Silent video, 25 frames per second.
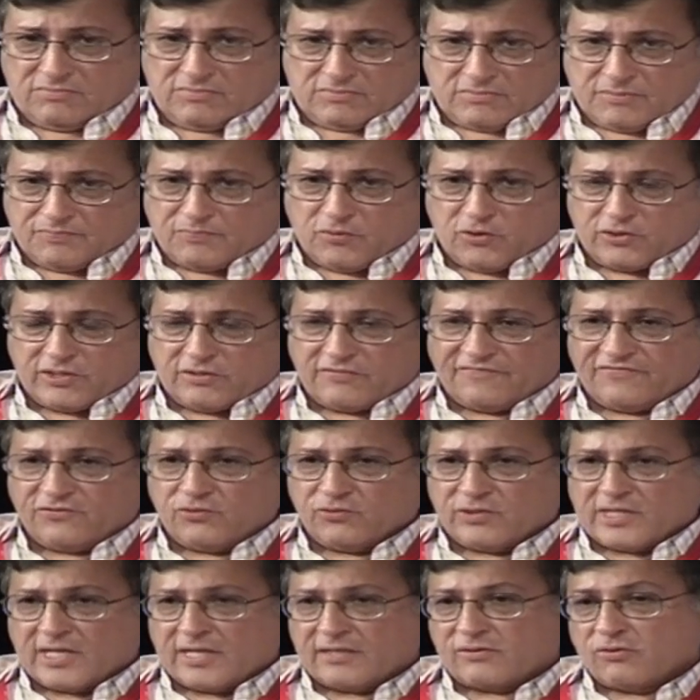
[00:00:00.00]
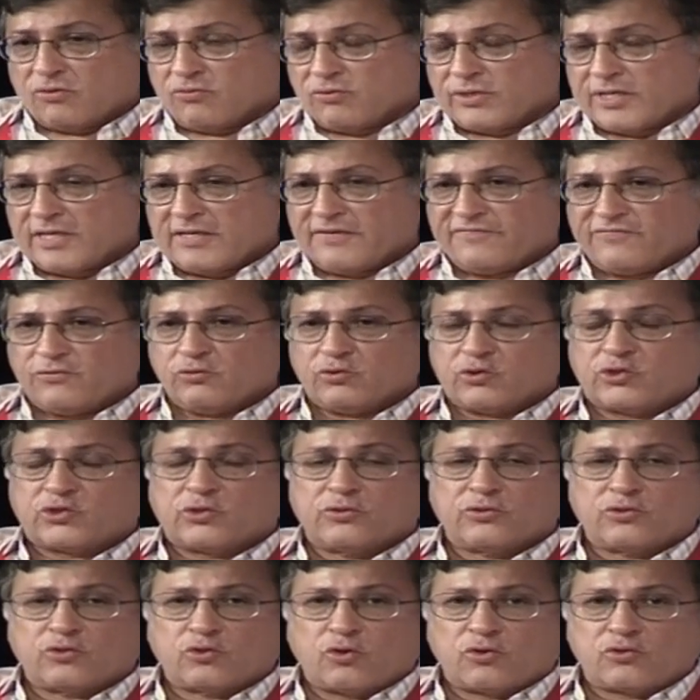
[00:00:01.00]
the point of view that, okay, if you
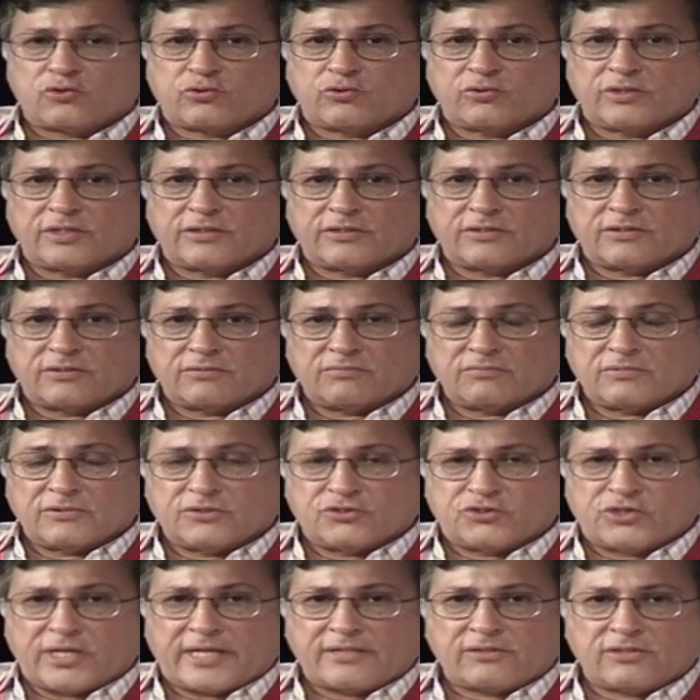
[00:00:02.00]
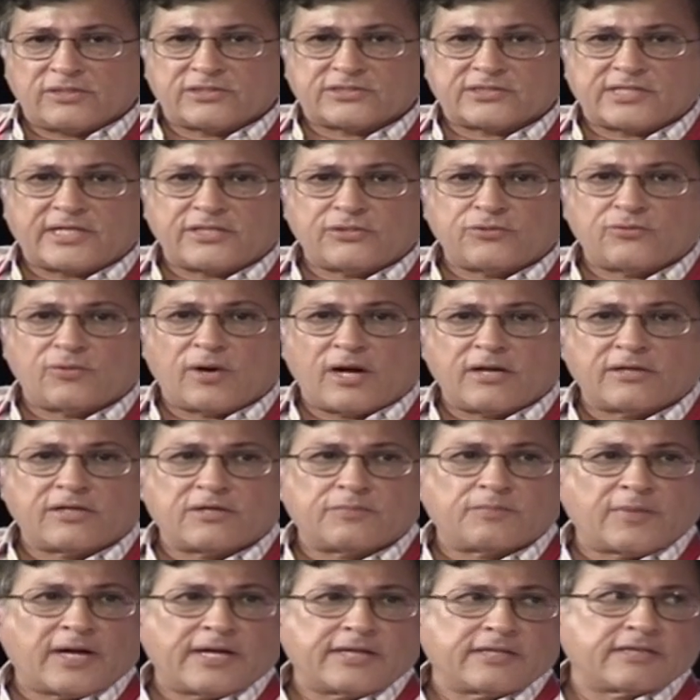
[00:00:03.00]
talk to the generals, then you
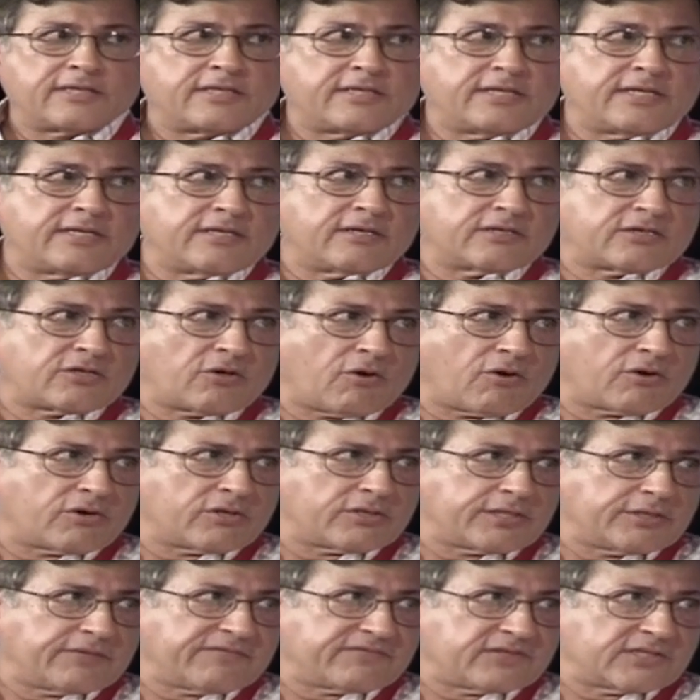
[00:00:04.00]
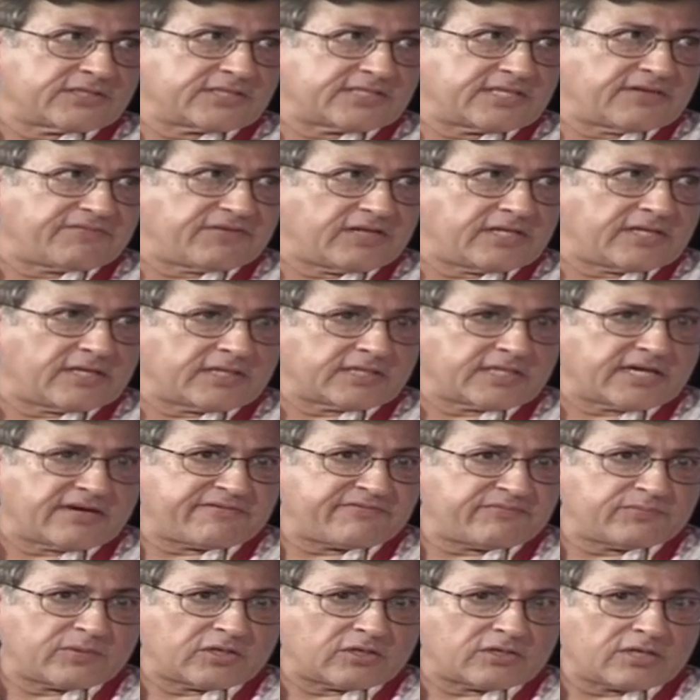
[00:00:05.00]
undermine the authority of the civilian
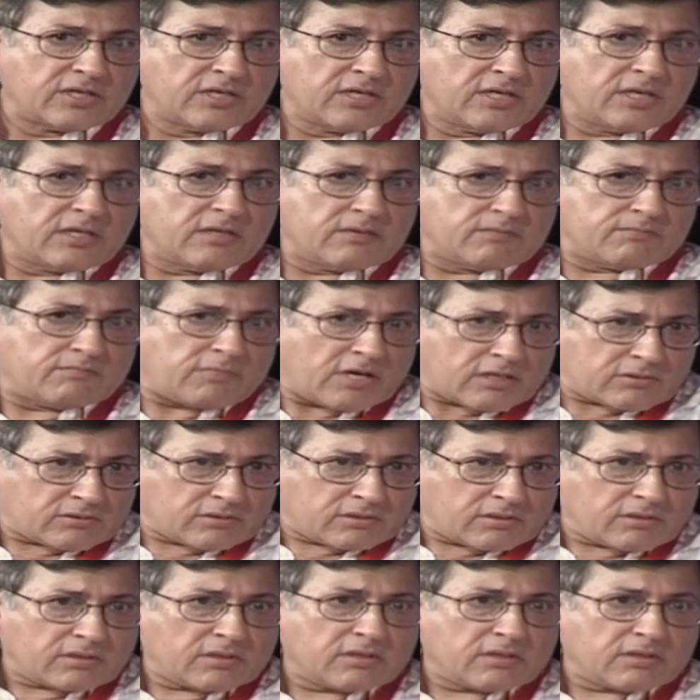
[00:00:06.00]
government. But